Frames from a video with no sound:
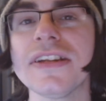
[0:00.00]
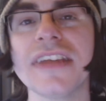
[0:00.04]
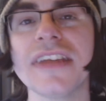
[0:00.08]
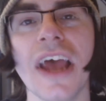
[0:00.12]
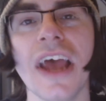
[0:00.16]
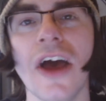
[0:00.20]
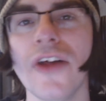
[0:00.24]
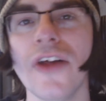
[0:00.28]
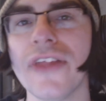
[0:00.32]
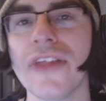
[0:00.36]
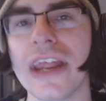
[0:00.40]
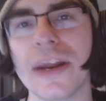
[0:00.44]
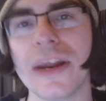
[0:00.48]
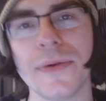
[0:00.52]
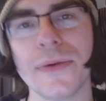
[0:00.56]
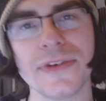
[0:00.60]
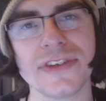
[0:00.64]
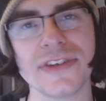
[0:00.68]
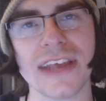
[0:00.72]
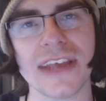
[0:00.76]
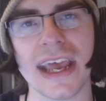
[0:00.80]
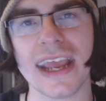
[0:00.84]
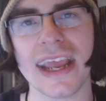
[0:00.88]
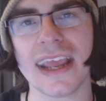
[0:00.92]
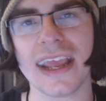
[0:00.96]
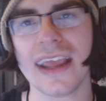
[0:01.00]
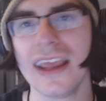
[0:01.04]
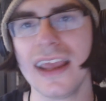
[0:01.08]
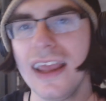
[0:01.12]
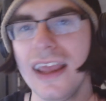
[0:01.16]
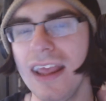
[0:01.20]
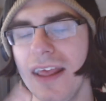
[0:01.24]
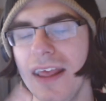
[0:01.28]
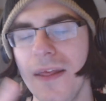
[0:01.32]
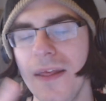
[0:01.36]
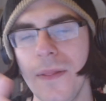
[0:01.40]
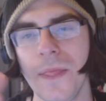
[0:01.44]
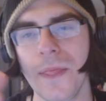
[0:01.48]
tell that it was, like,
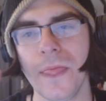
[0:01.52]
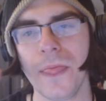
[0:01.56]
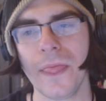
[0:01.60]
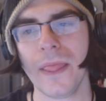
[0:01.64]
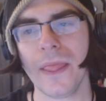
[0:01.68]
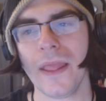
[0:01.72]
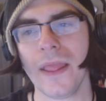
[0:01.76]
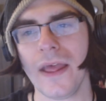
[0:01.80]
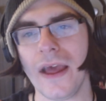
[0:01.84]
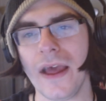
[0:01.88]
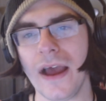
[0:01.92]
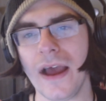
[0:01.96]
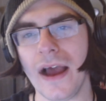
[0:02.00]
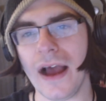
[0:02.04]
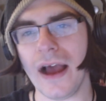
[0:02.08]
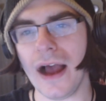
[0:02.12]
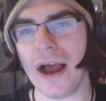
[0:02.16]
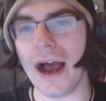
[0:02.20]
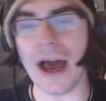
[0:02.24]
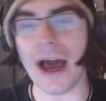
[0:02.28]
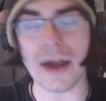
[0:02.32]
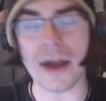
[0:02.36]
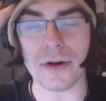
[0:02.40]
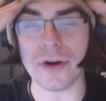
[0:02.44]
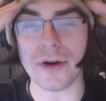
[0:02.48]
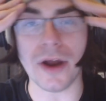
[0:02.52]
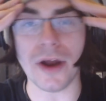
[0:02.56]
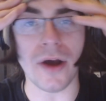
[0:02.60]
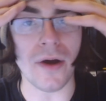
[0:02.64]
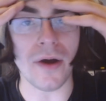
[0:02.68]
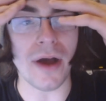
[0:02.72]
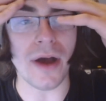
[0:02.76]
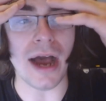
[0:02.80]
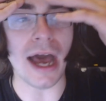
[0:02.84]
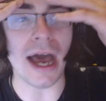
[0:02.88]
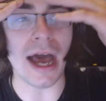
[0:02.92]
I don't know.